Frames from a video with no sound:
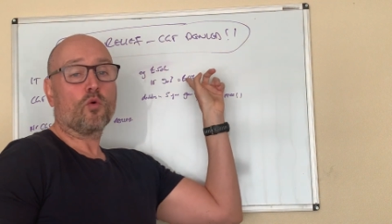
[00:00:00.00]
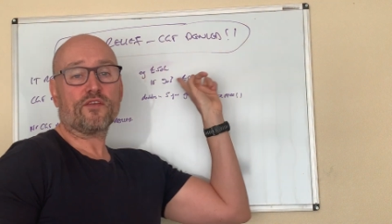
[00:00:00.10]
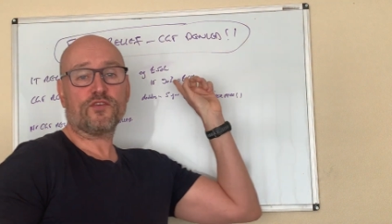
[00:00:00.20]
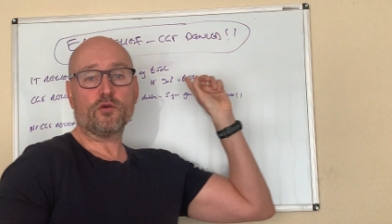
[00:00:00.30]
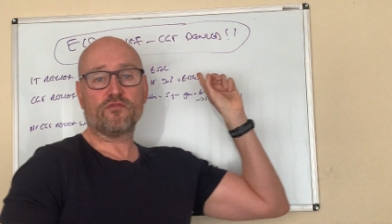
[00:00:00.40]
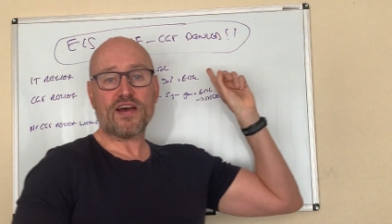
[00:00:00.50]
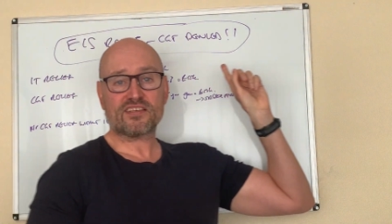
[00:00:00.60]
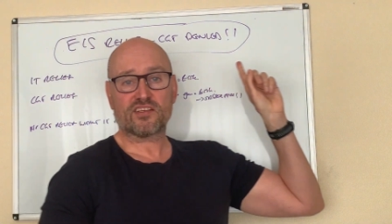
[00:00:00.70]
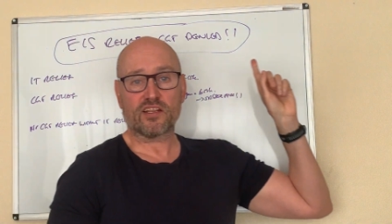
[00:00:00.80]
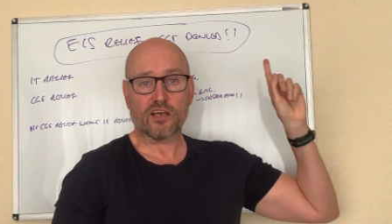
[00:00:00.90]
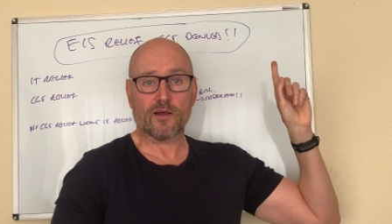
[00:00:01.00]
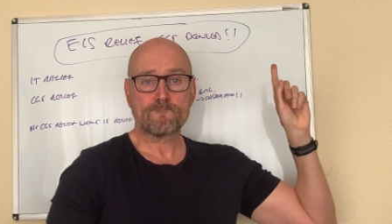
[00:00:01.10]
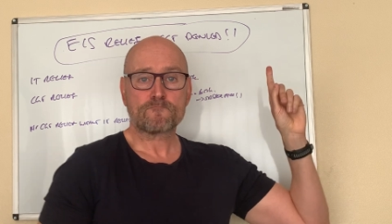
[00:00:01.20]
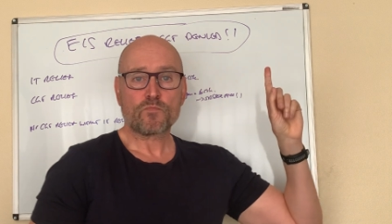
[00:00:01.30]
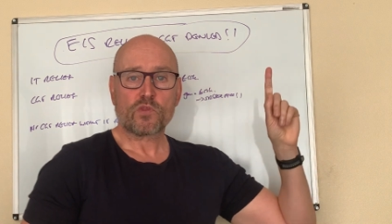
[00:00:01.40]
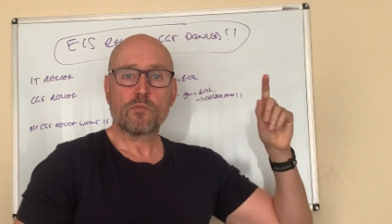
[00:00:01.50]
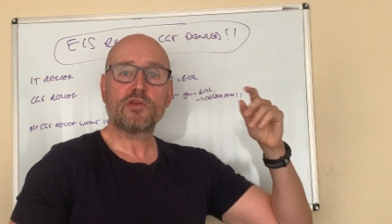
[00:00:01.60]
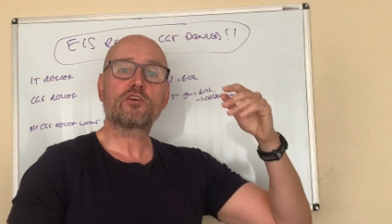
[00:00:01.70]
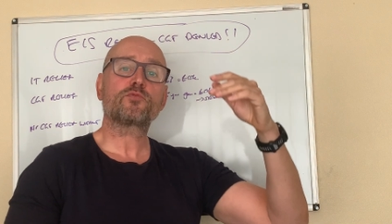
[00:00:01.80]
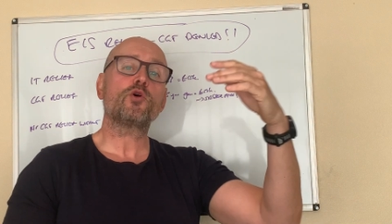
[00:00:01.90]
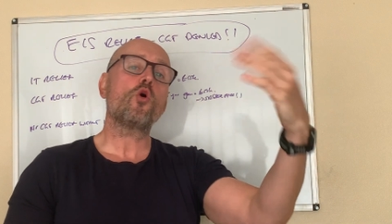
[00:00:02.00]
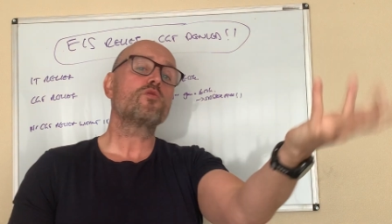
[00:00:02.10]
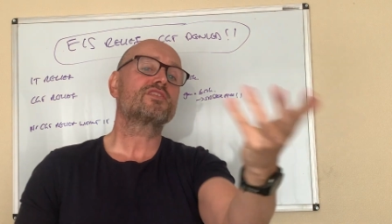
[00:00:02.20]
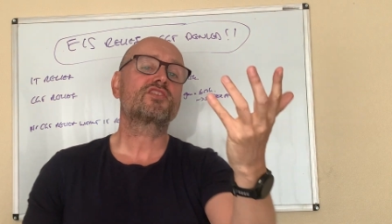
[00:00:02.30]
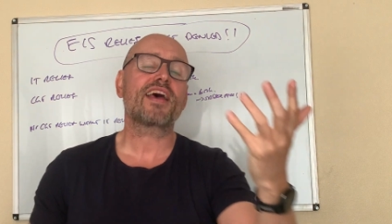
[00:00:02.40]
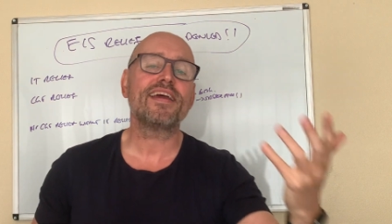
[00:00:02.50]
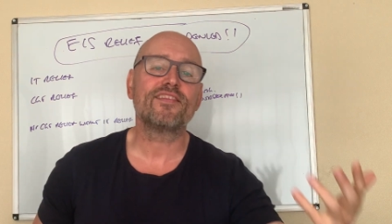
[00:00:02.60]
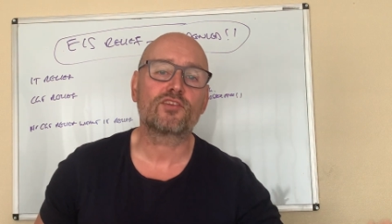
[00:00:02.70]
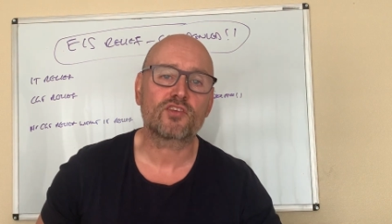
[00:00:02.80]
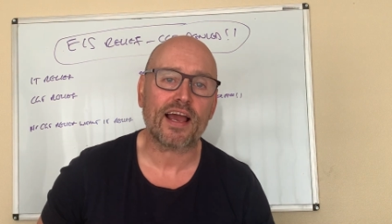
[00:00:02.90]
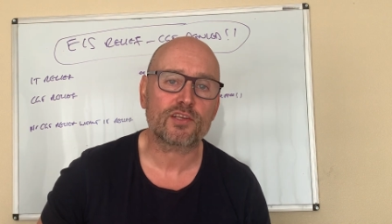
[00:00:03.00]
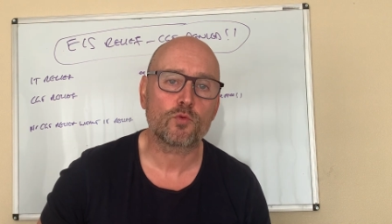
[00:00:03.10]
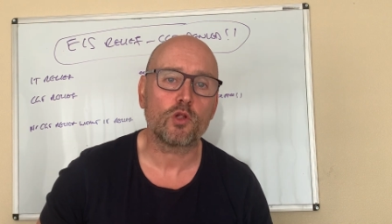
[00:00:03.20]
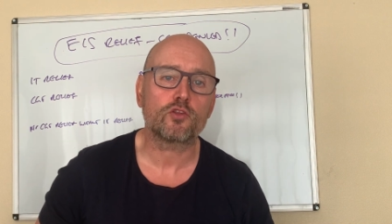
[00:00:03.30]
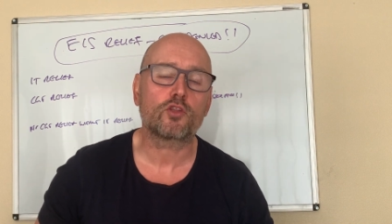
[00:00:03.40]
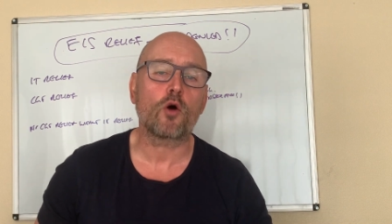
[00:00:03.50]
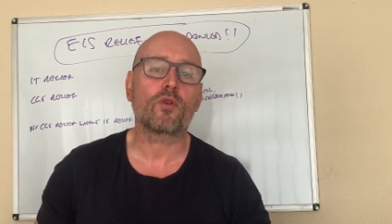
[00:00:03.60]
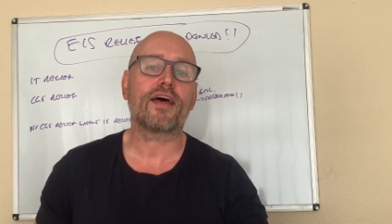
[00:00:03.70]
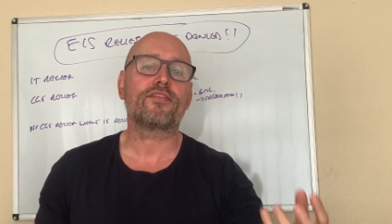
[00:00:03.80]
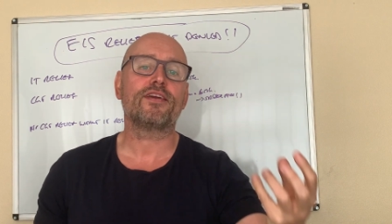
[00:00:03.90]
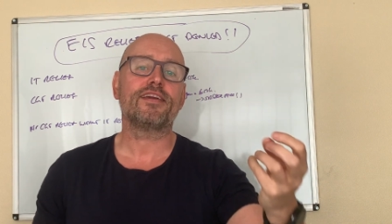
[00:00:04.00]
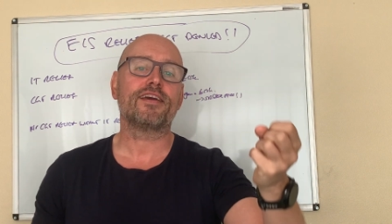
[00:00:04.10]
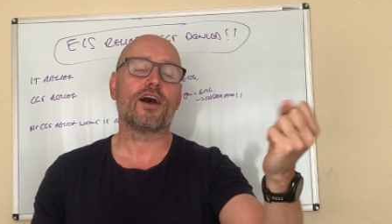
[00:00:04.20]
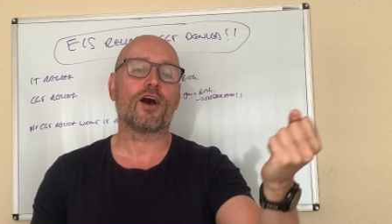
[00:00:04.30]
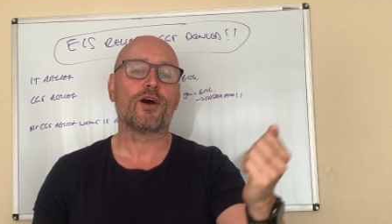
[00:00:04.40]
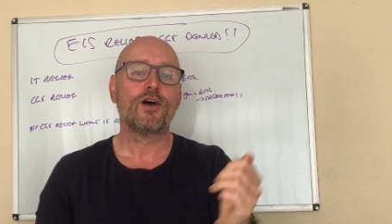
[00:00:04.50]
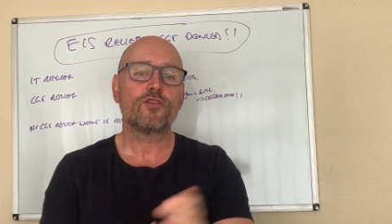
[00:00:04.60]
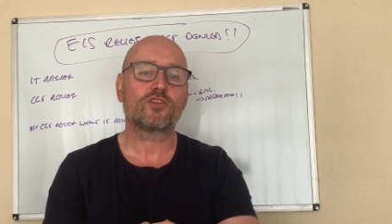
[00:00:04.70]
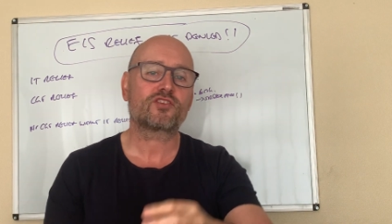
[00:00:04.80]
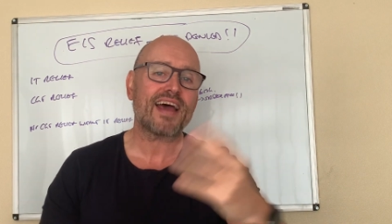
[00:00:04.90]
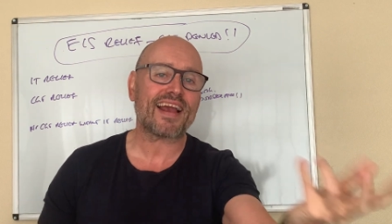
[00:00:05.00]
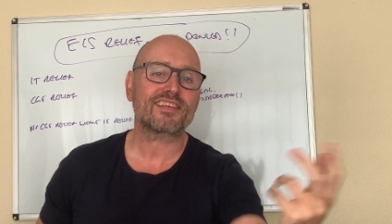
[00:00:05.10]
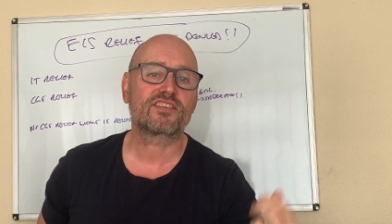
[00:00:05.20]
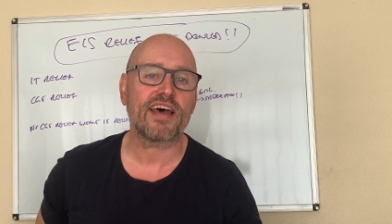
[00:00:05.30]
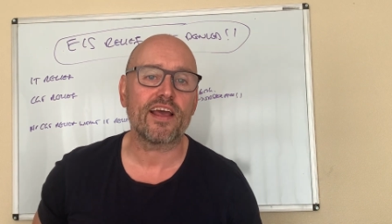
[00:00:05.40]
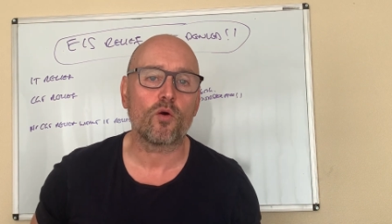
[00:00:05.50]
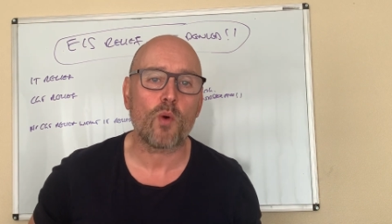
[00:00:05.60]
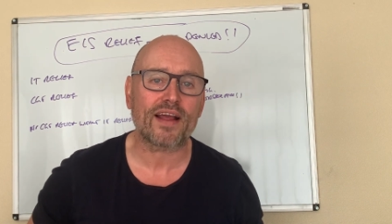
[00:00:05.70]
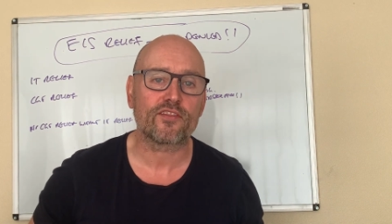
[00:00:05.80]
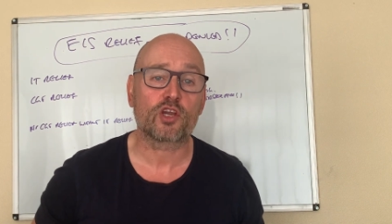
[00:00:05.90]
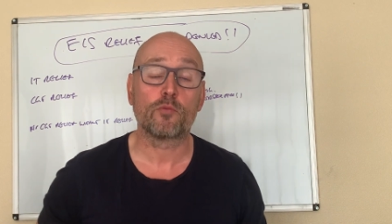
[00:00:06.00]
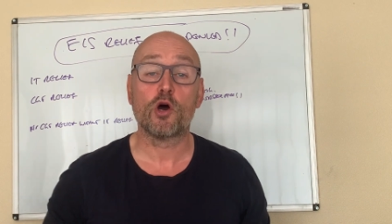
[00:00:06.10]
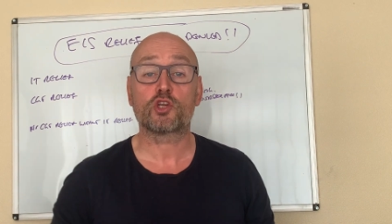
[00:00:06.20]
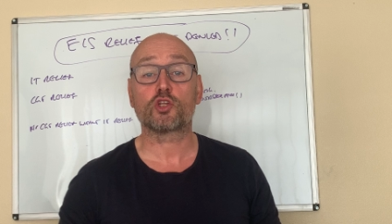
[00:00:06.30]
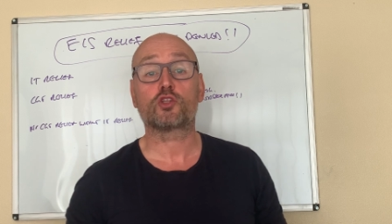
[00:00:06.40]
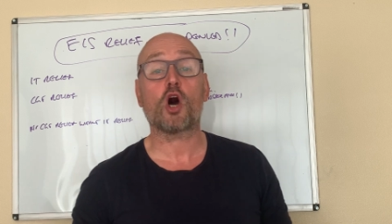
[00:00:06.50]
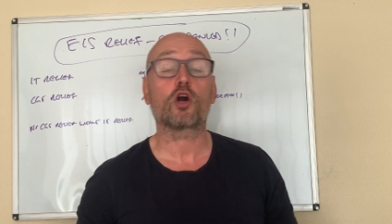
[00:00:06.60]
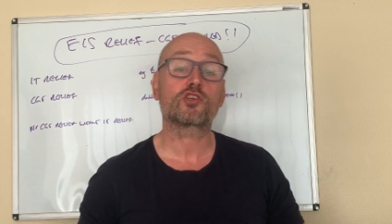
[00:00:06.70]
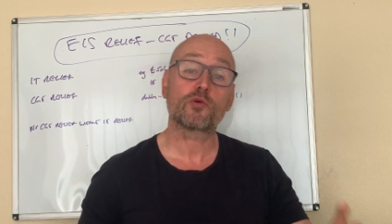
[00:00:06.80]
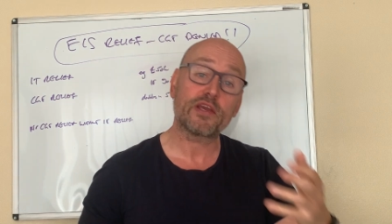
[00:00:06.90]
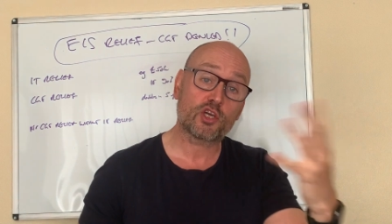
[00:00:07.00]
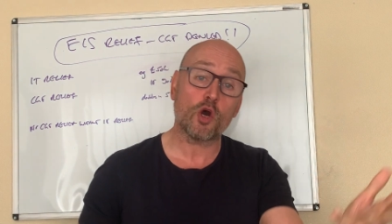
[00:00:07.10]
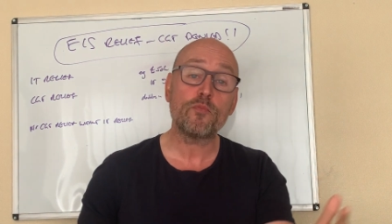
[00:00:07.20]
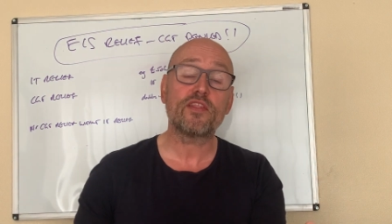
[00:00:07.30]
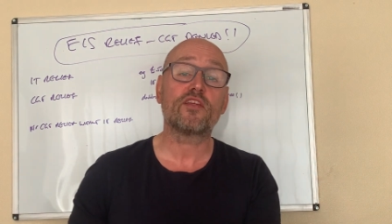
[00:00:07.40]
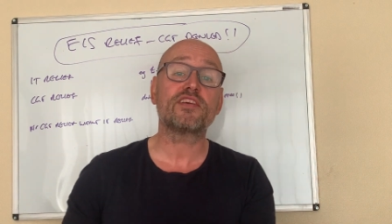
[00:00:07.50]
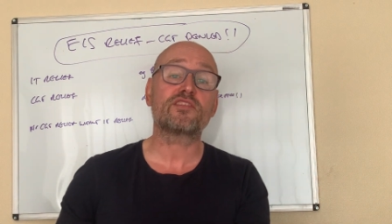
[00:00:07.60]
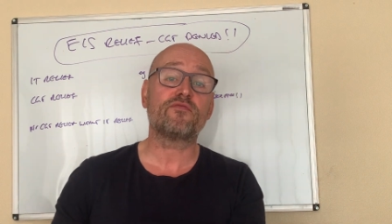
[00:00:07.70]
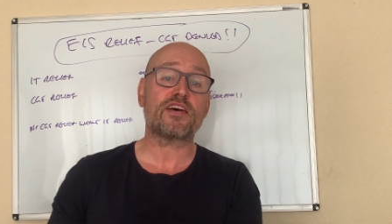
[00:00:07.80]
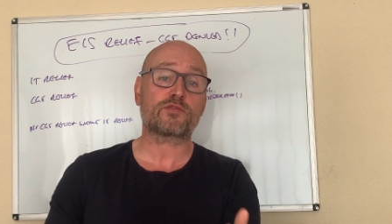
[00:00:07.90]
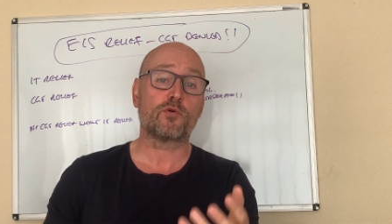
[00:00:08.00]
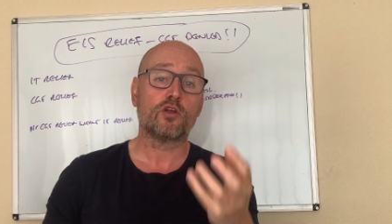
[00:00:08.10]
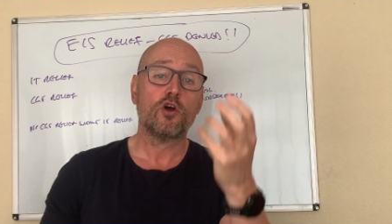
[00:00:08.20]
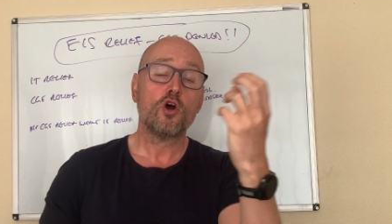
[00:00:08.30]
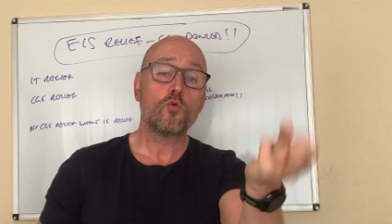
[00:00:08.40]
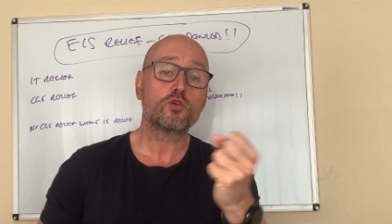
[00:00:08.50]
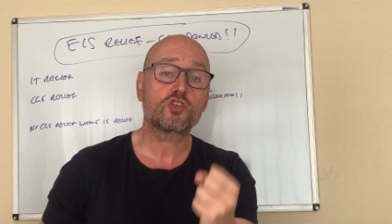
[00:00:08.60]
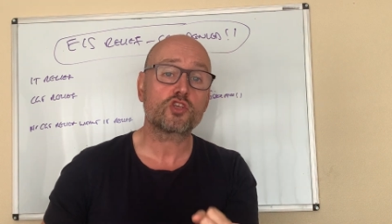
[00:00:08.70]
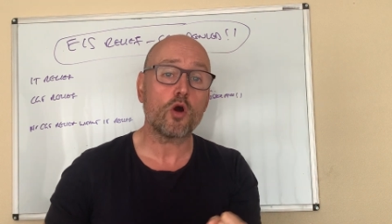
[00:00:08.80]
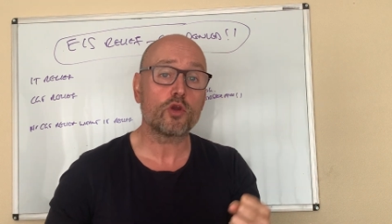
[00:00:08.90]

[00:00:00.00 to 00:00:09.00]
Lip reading: invested a... Because we always say in the tax world, don't let the tax tail wag the commercial dog. So it could be that this investment was so